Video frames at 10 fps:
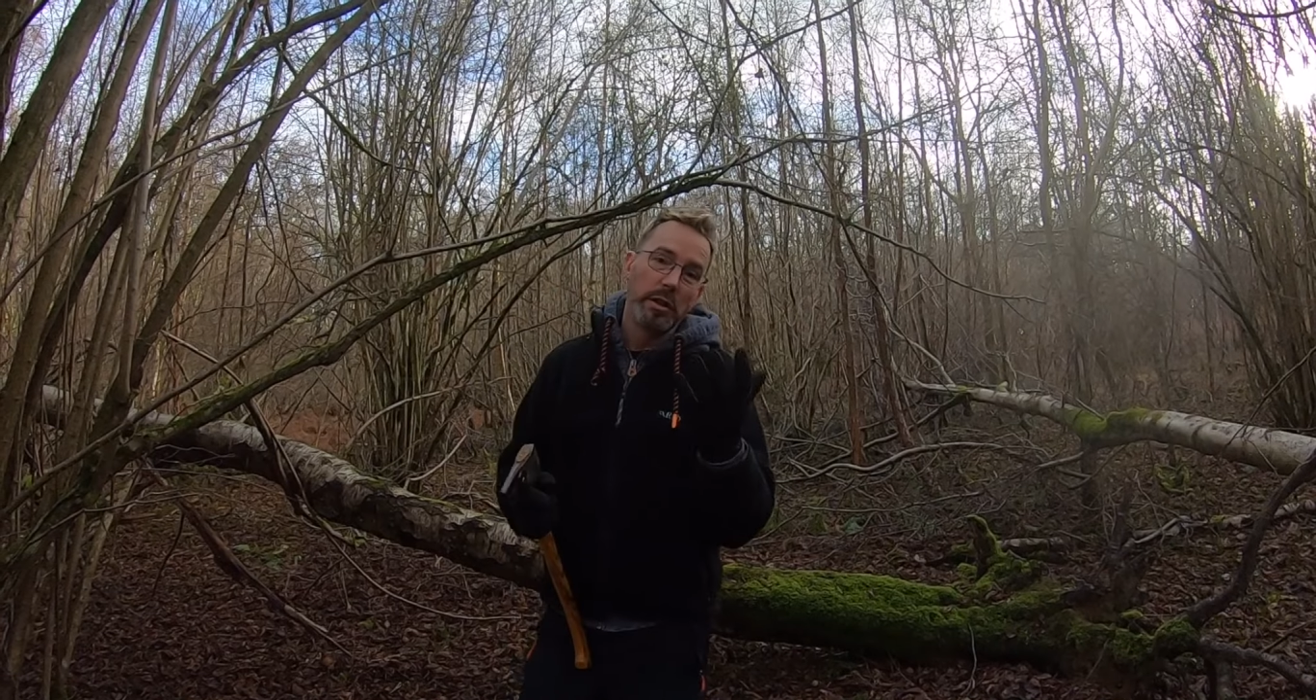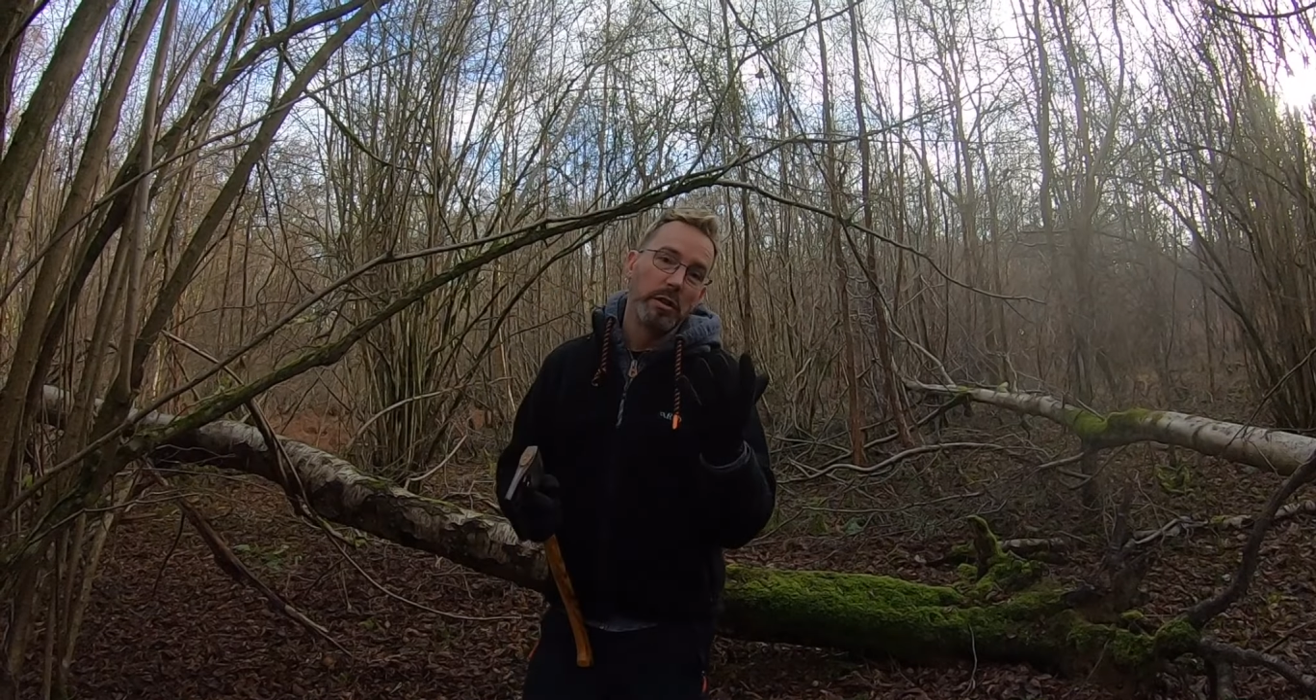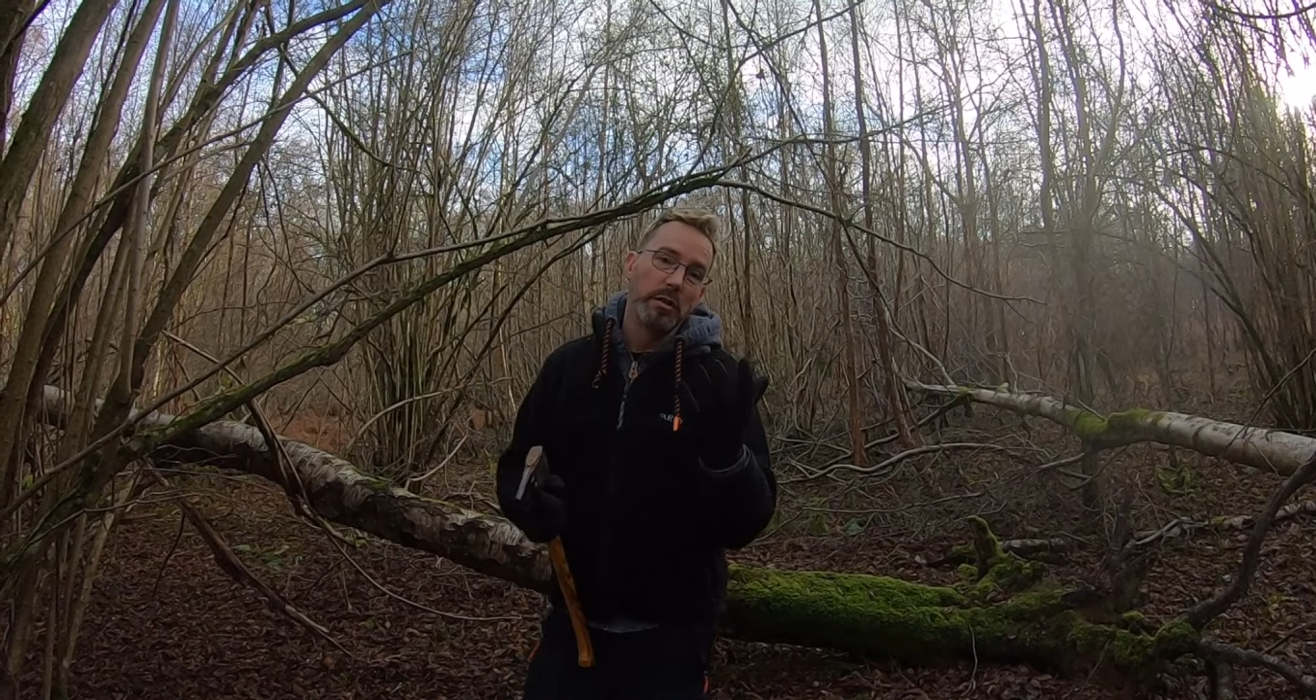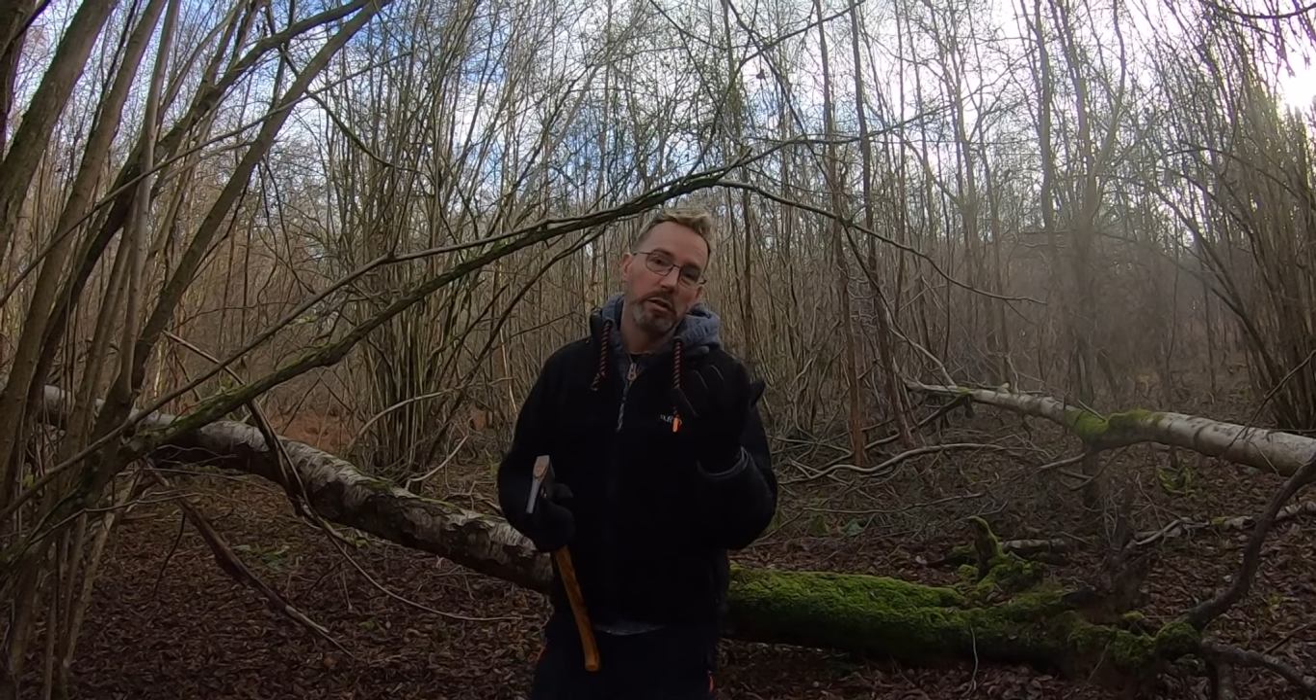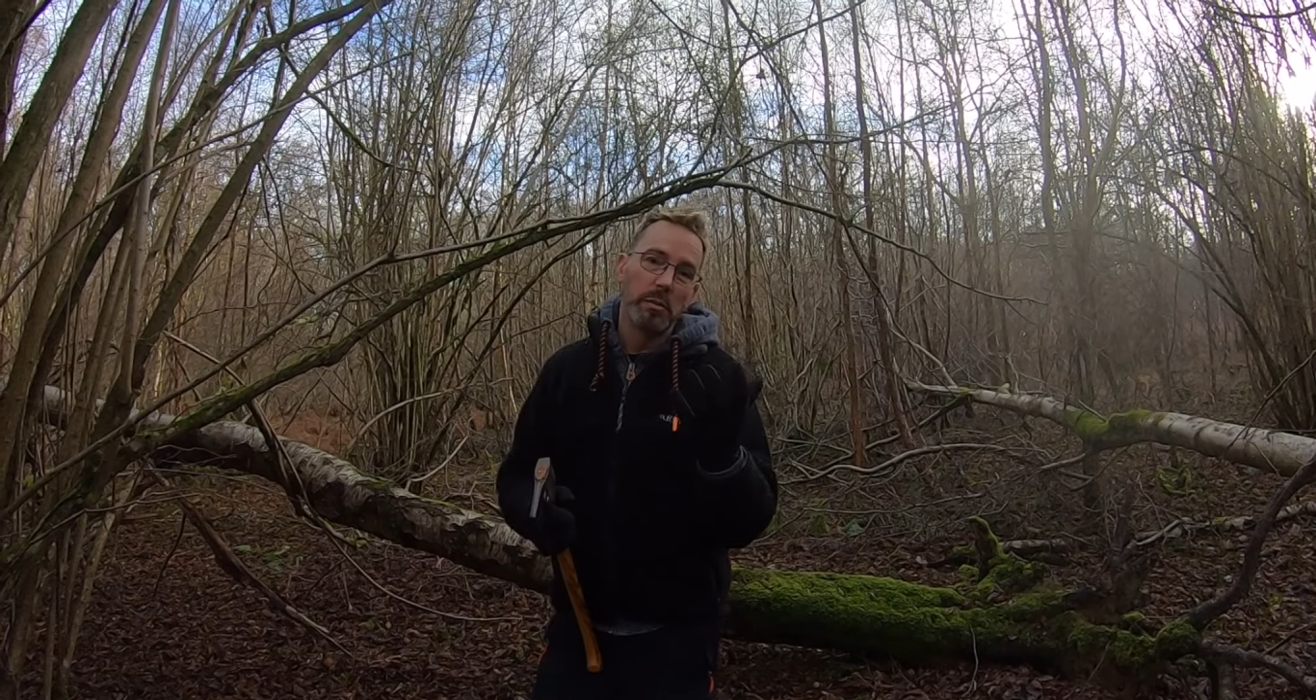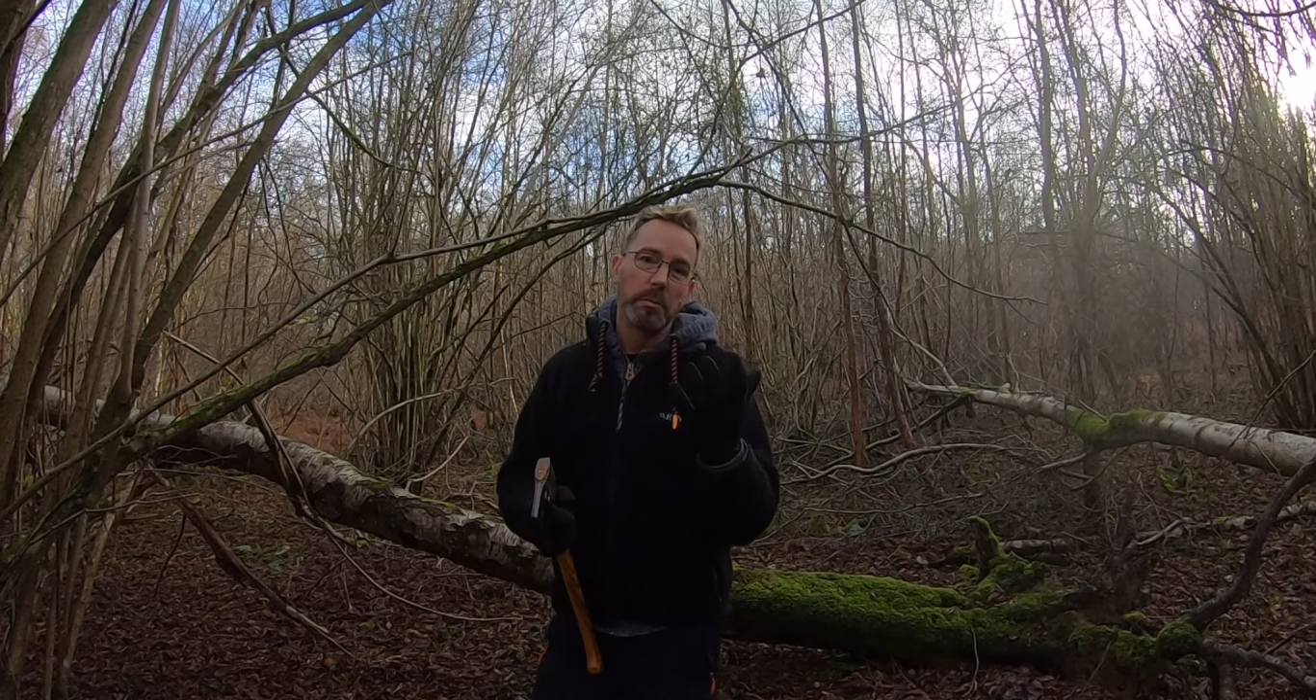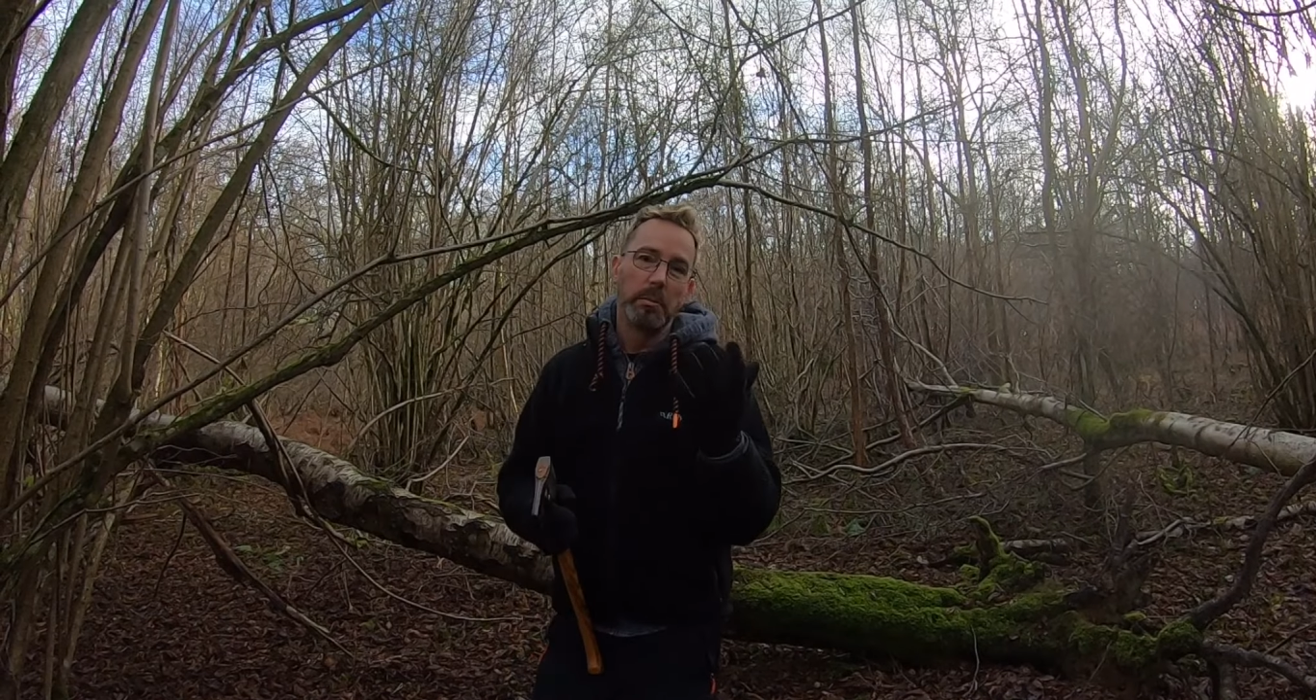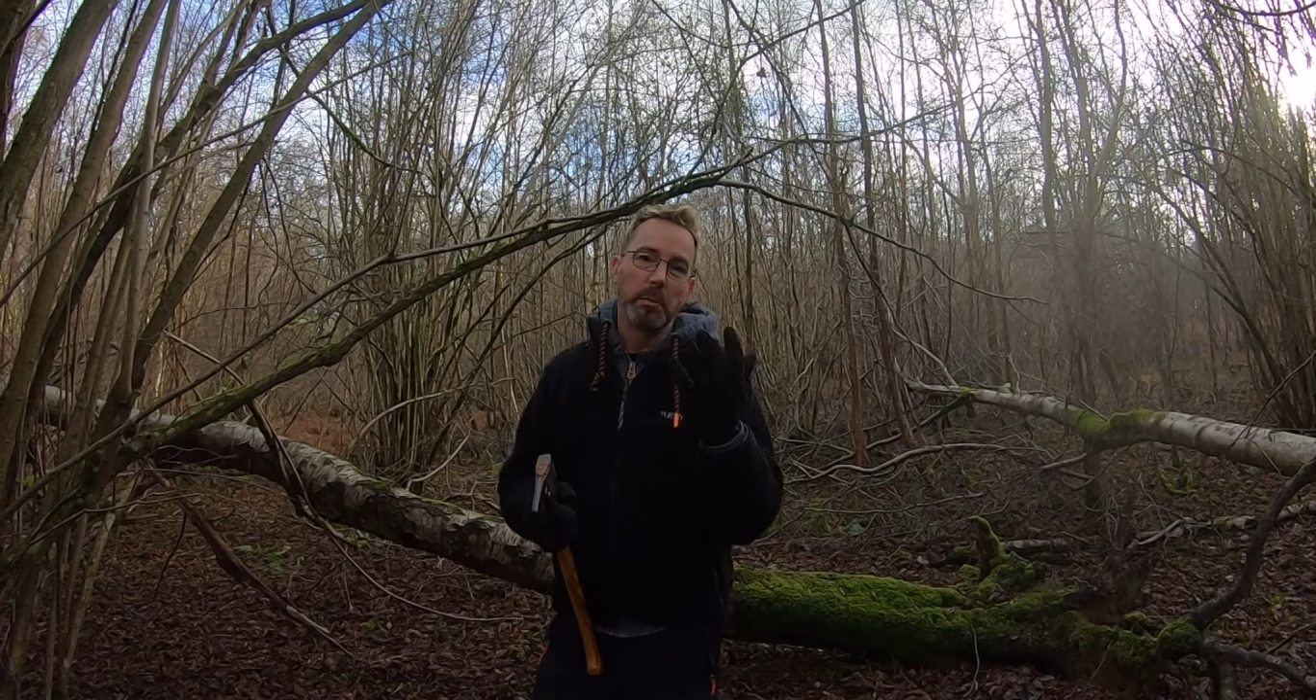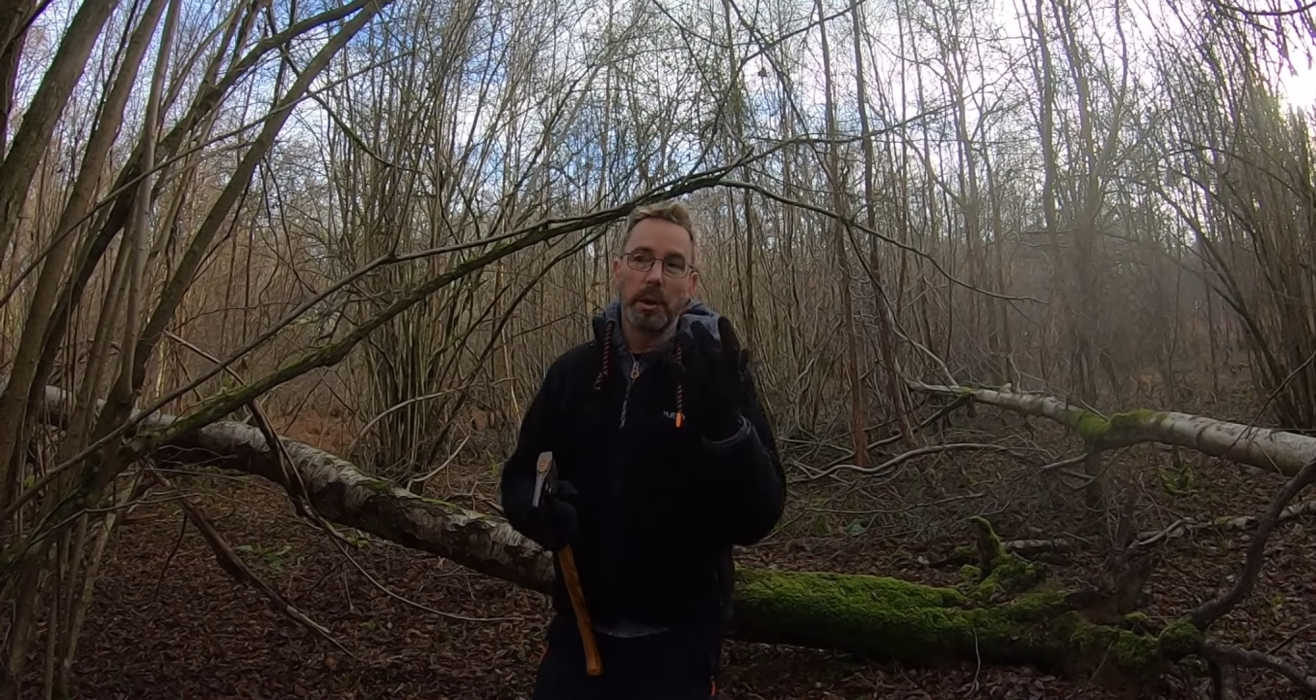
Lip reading: use them